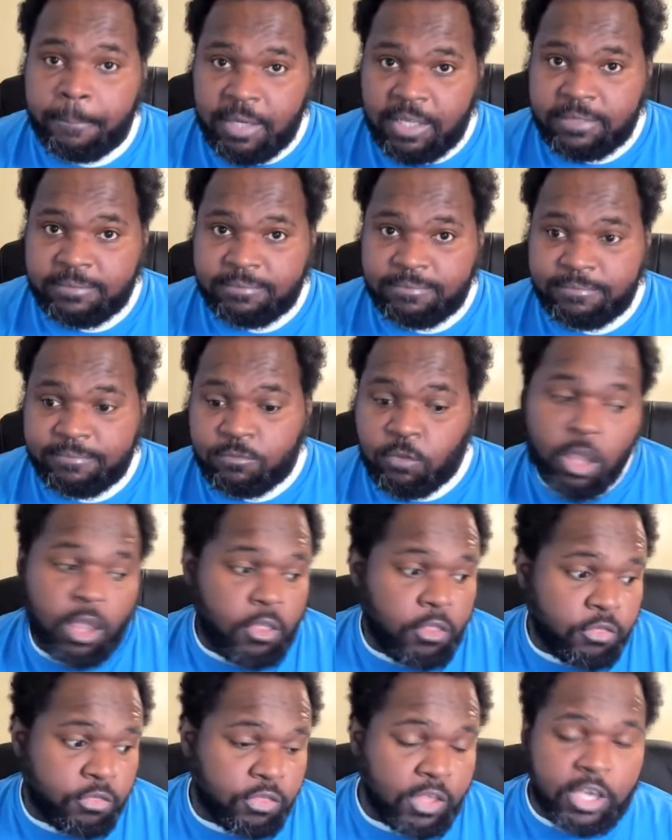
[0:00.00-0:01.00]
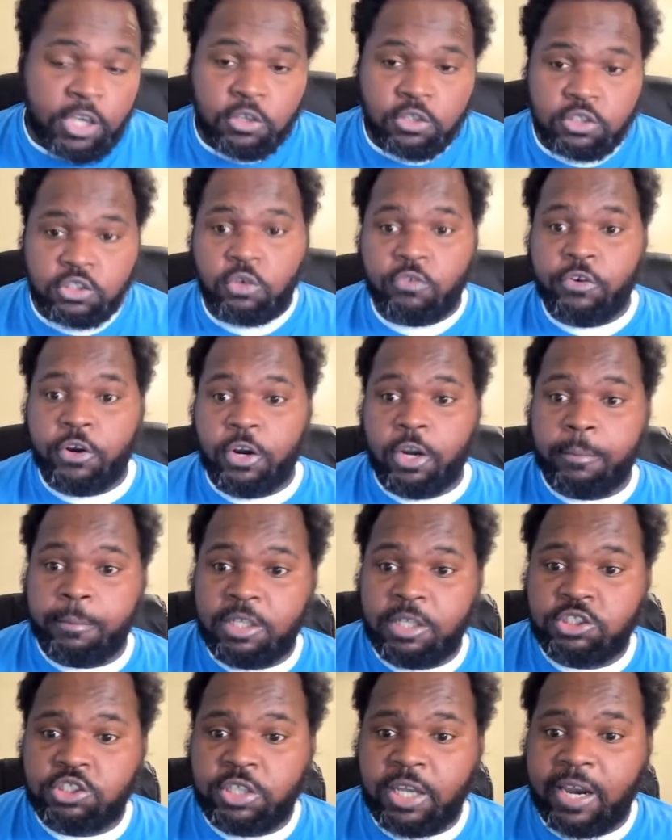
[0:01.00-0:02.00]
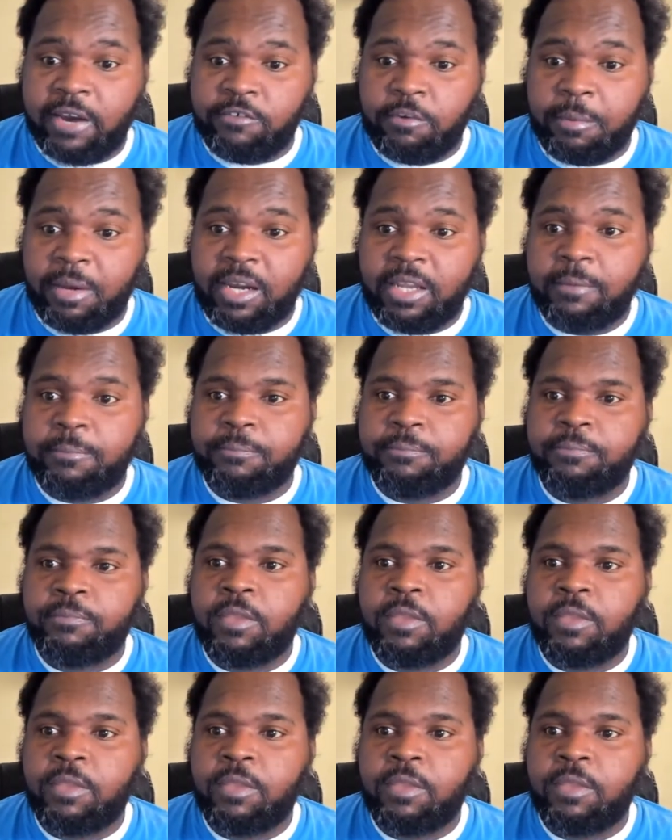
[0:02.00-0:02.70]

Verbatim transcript: but thank you so very much to everybody.